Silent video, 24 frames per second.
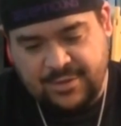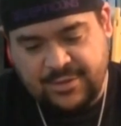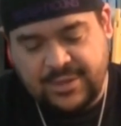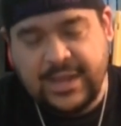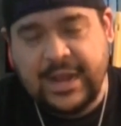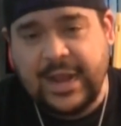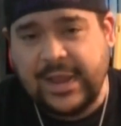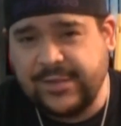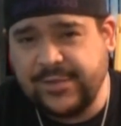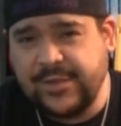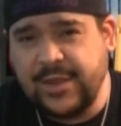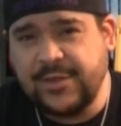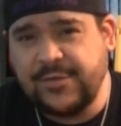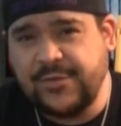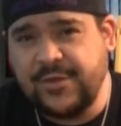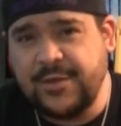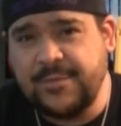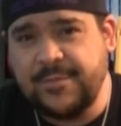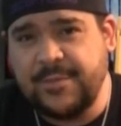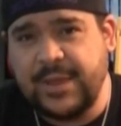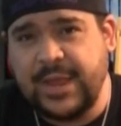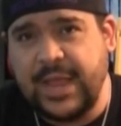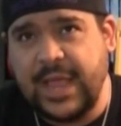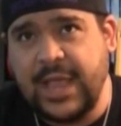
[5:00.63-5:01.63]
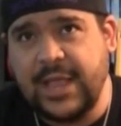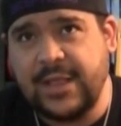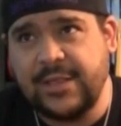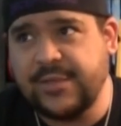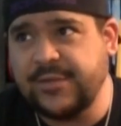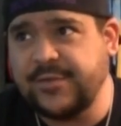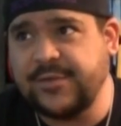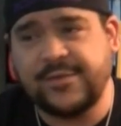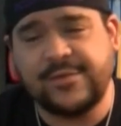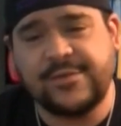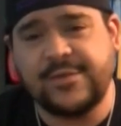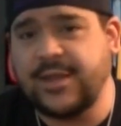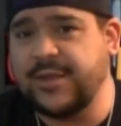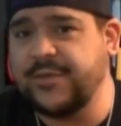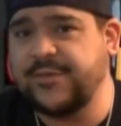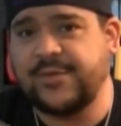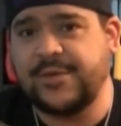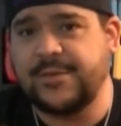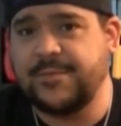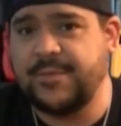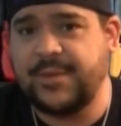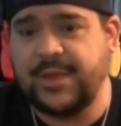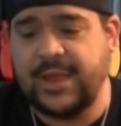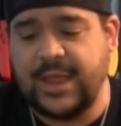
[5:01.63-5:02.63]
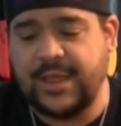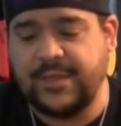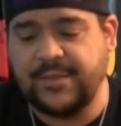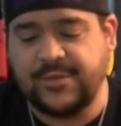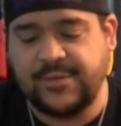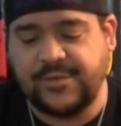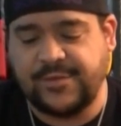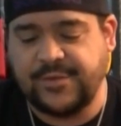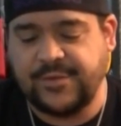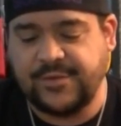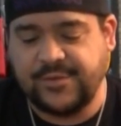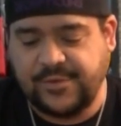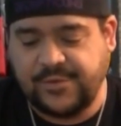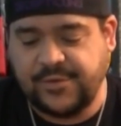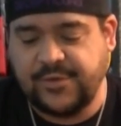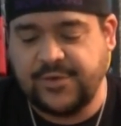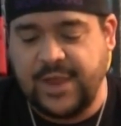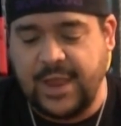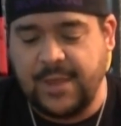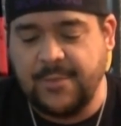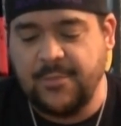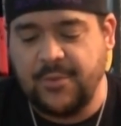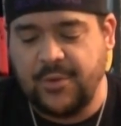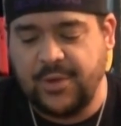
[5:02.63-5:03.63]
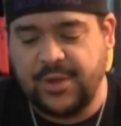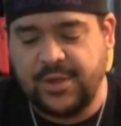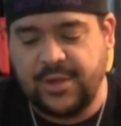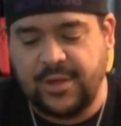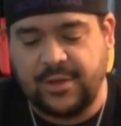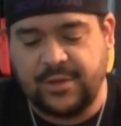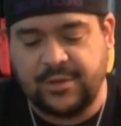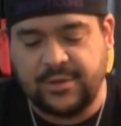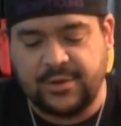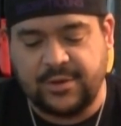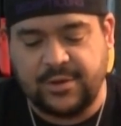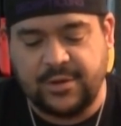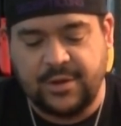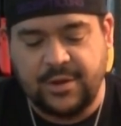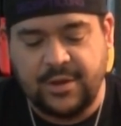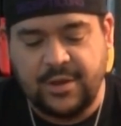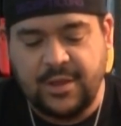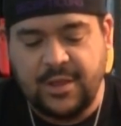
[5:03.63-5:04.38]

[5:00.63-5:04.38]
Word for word: Did I say G B A? This is not G B A, this is Game Boy Color.